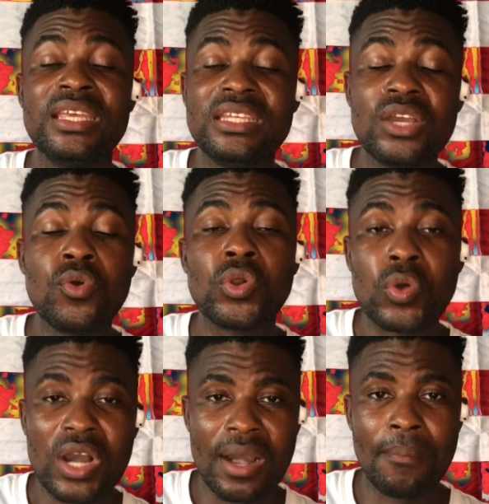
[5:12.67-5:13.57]
they're going
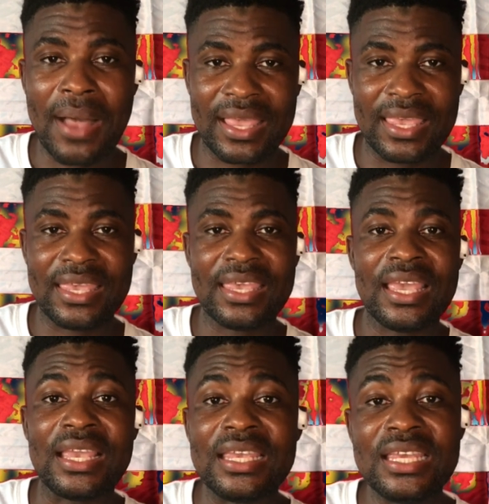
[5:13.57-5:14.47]
to come back again and